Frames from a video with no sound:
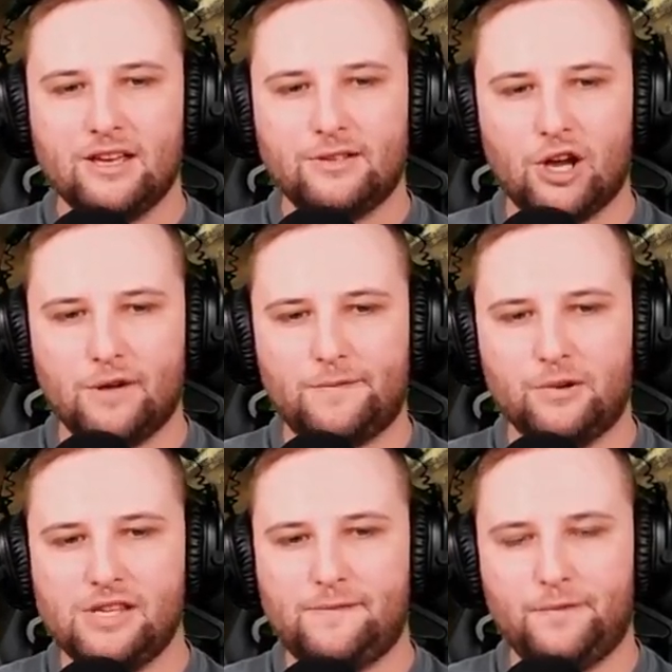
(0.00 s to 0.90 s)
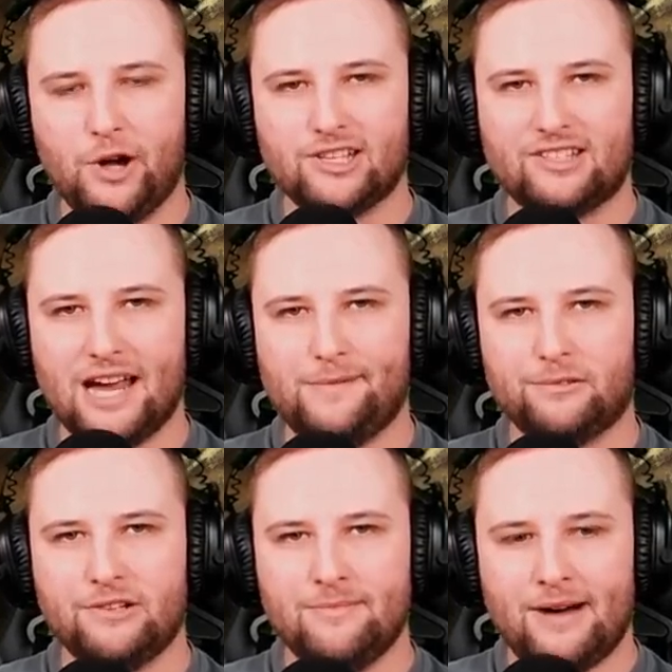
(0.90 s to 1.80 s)
So for the 1st
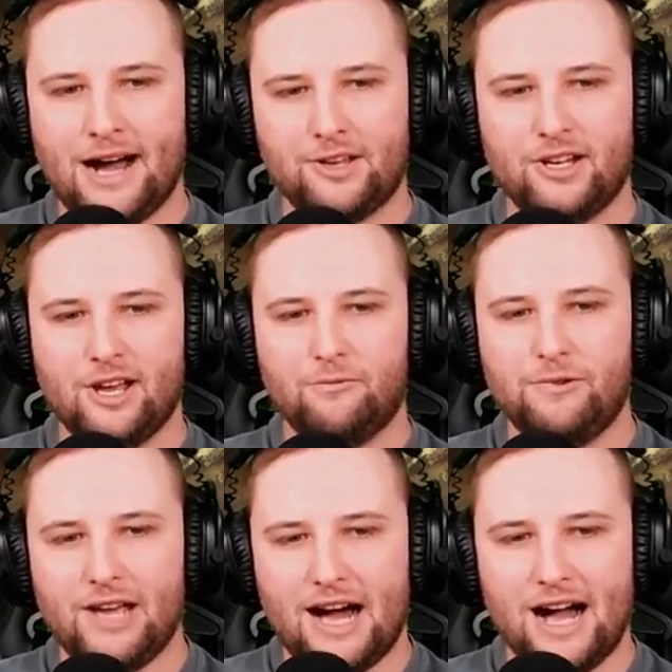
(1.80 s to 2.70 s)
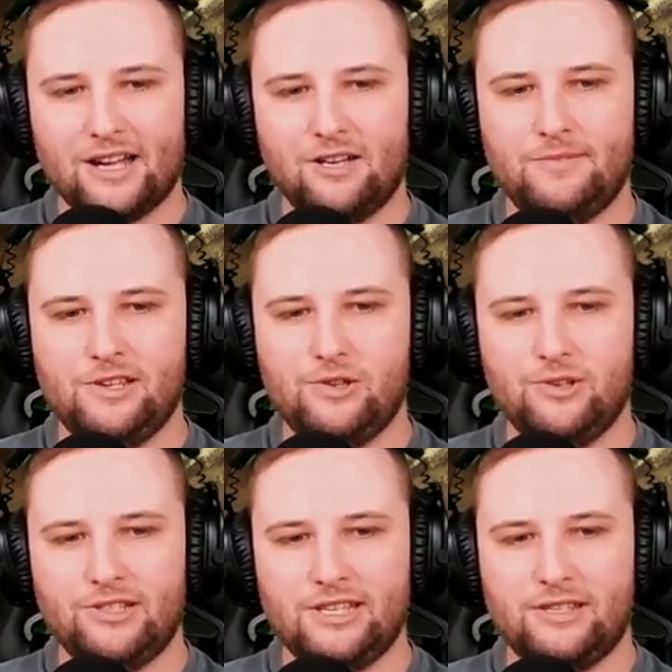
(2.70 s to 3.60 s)
cavalry march, we are going to be
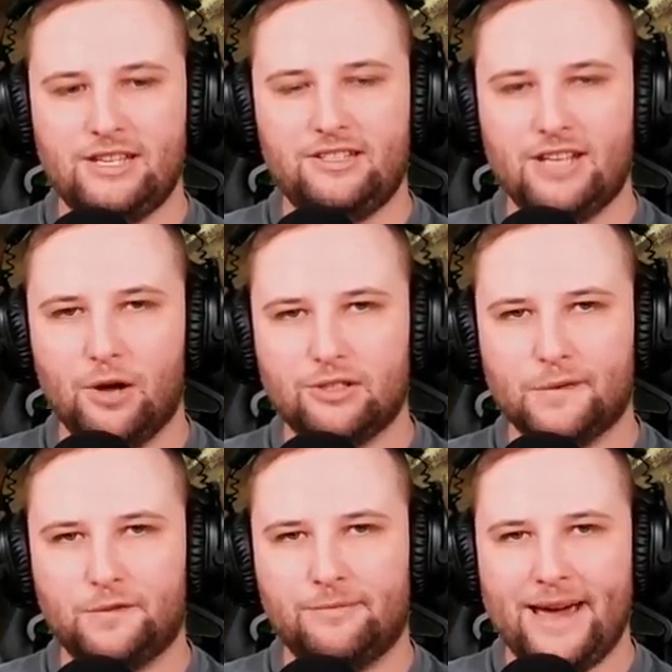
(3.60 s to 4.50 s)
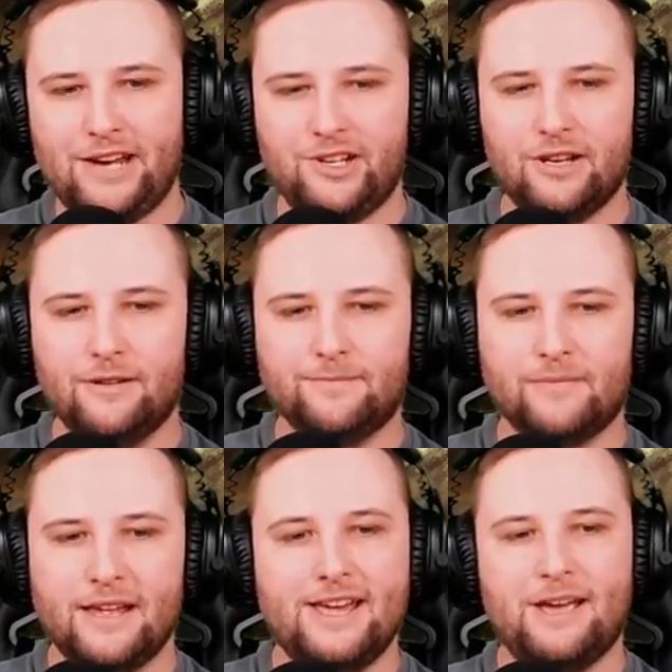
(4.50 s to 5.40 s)
using the Delta formation,
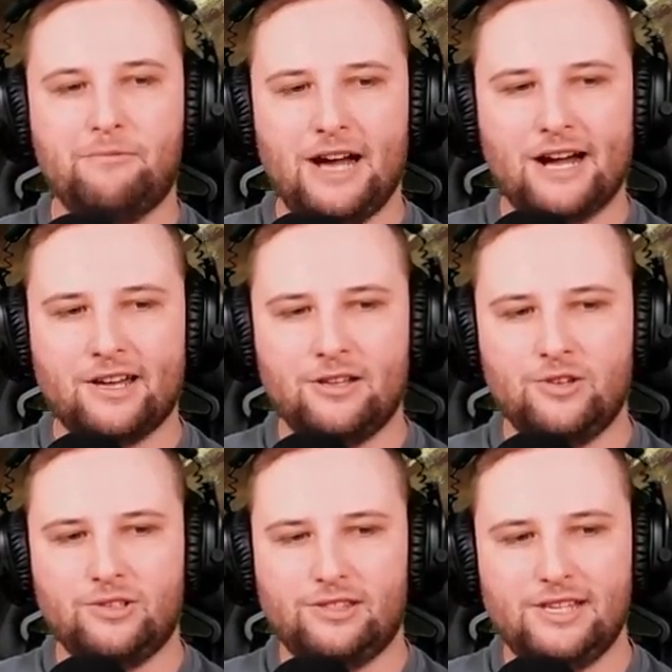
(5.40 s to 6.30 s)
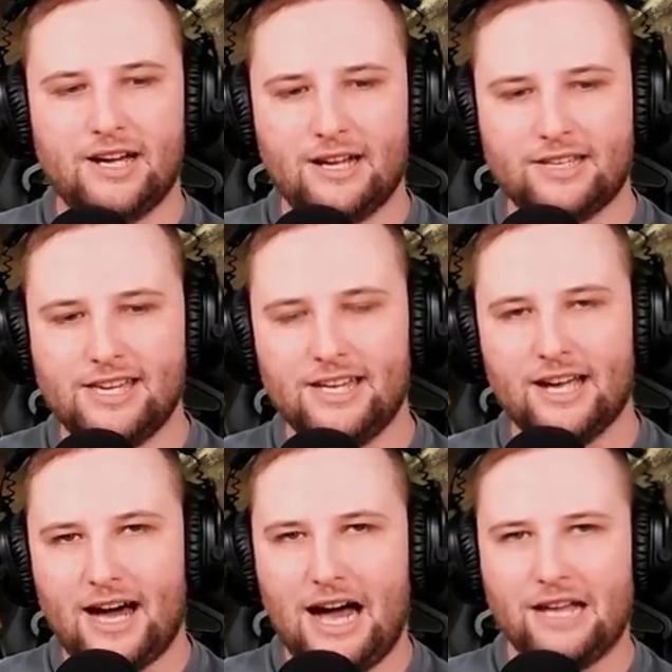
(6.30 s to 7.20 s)
and we are going to use the
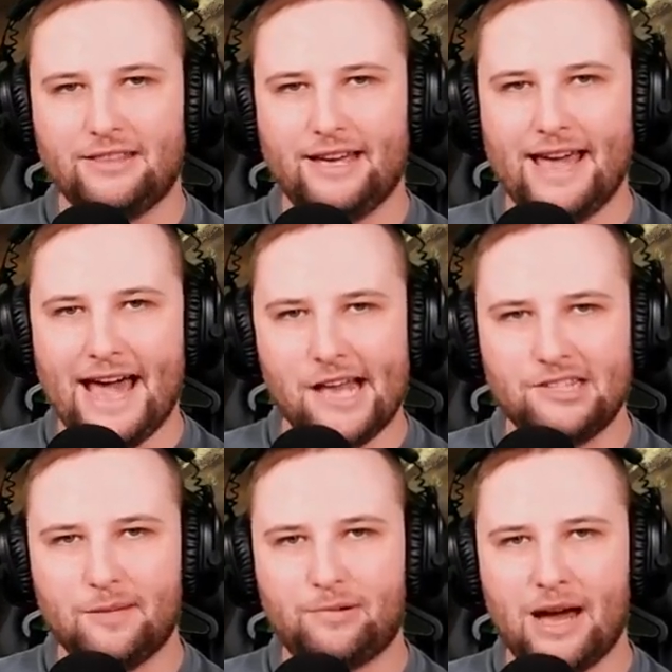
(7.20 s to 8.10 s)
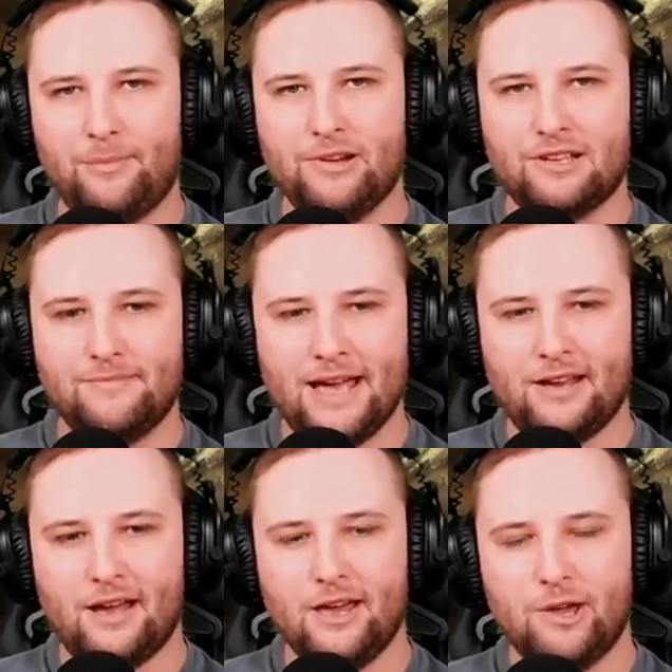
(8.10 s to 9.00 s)
King Arthur as the primary
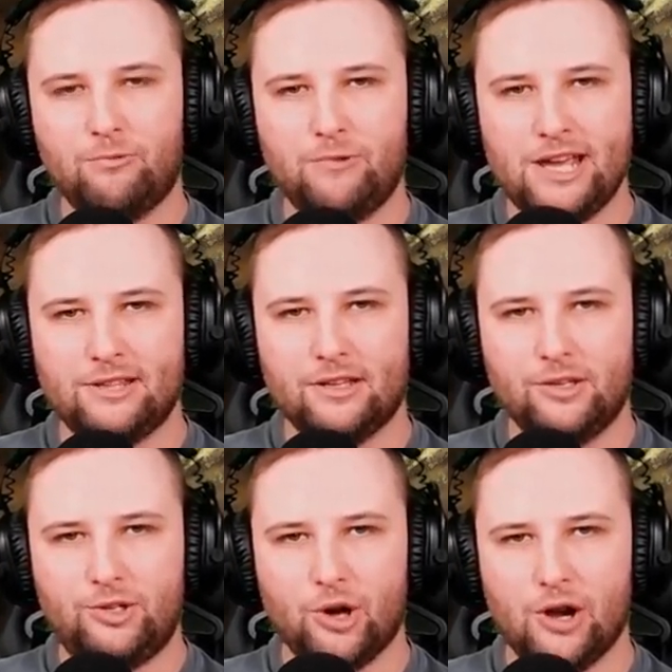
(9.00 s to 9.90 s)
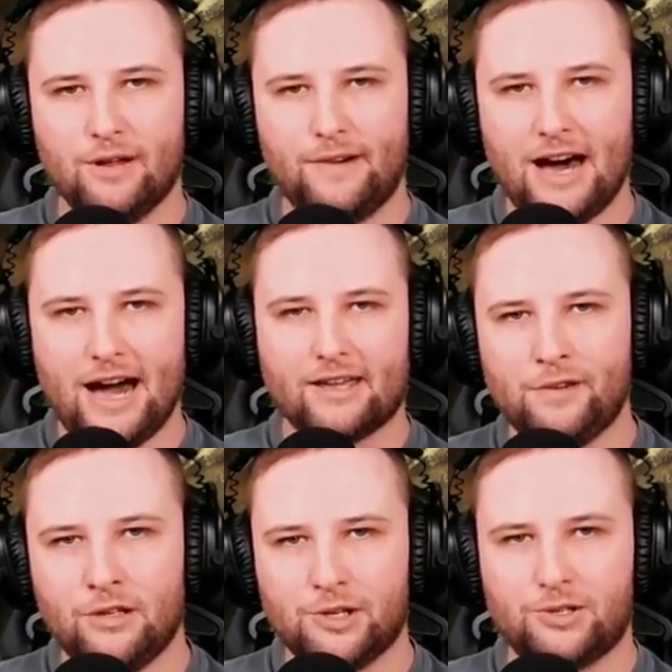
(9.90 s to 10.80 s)
commander with Joan of Arc.
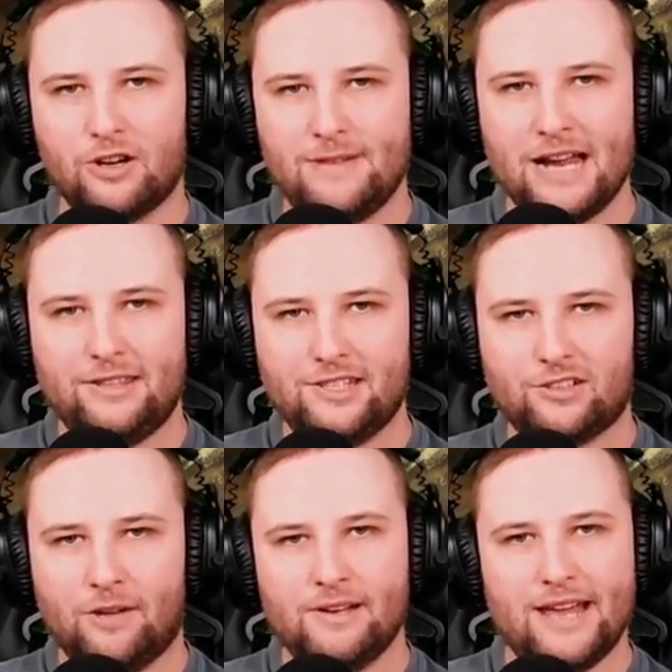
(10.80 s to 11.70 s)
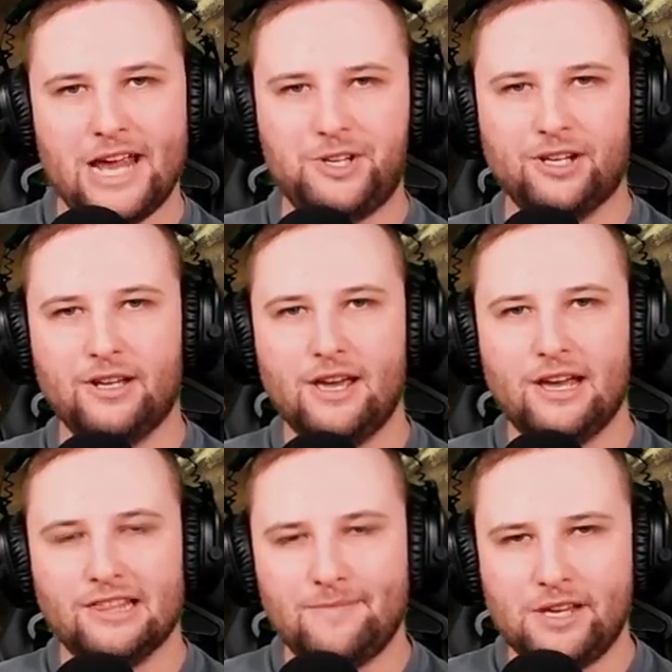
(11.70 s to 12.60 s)
If you're not sure about this combination,
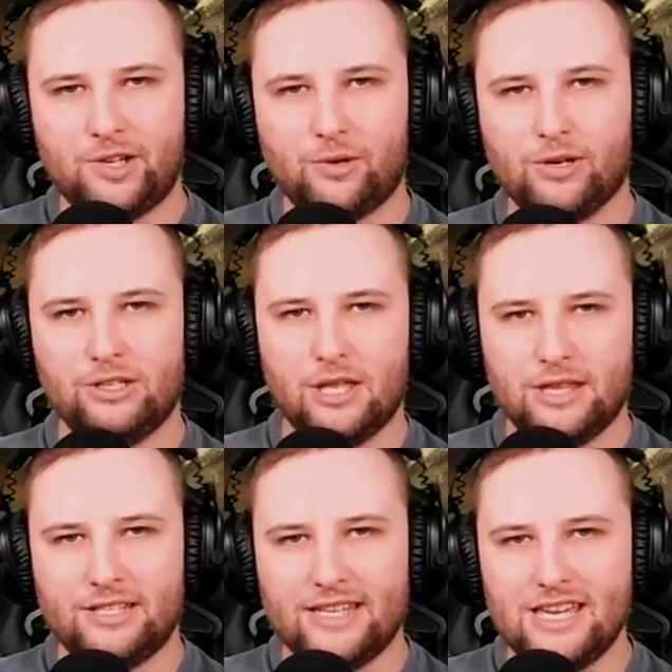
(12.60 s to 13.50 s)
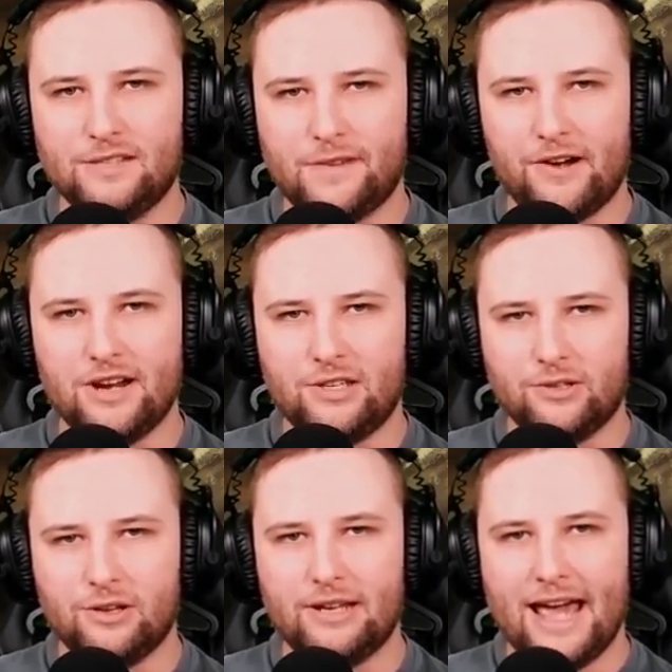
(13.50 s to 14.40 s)
let me assure you that this is very
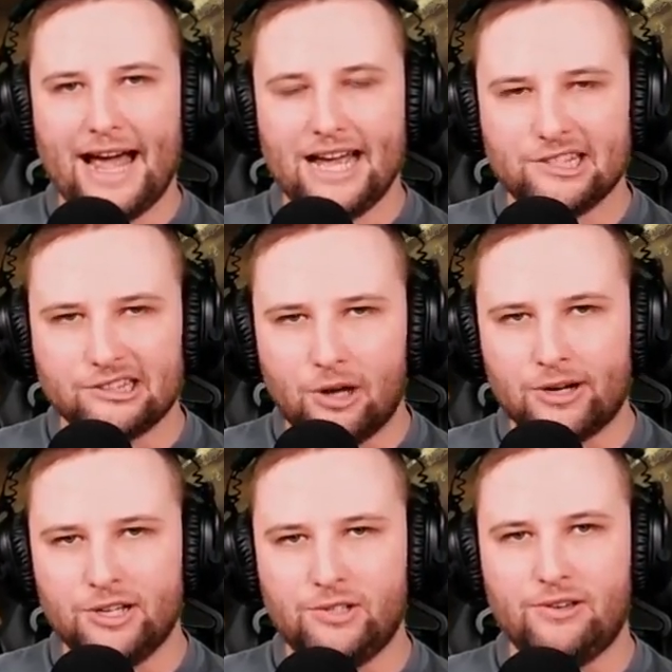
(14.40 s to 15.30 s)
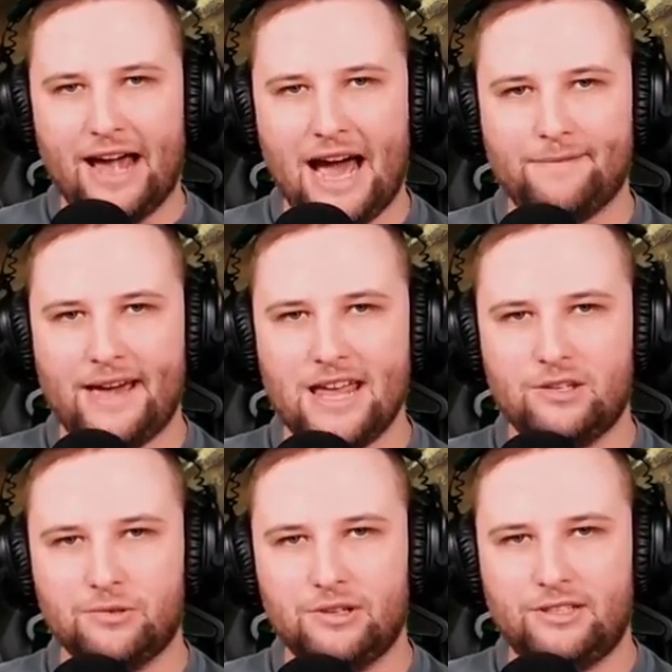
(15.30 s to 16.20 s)
good as long as you have a
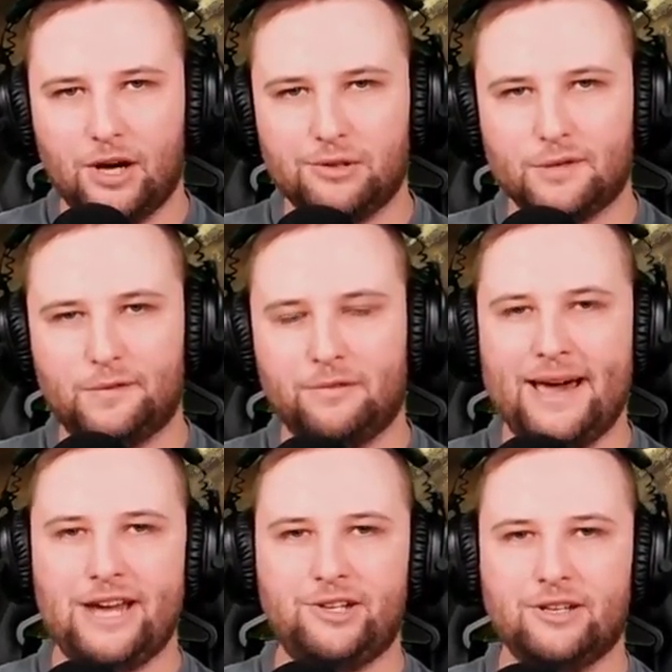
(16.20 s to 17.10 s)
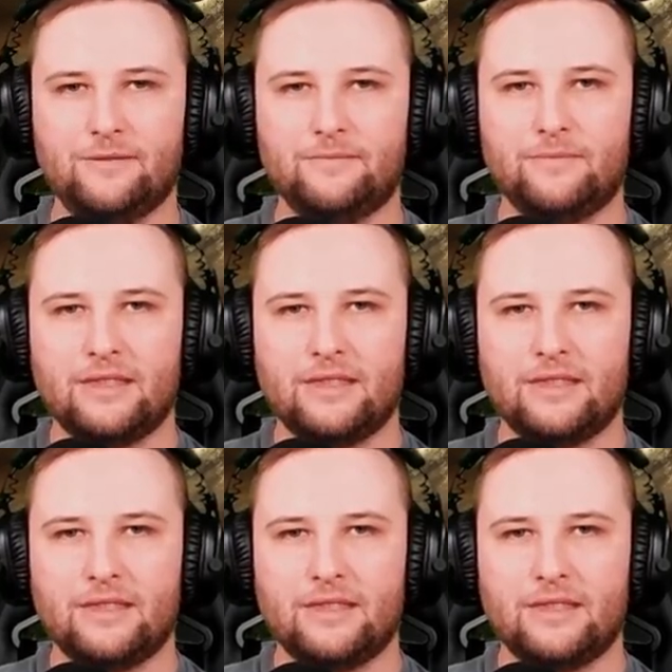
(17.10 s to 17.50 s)
good Delta formation.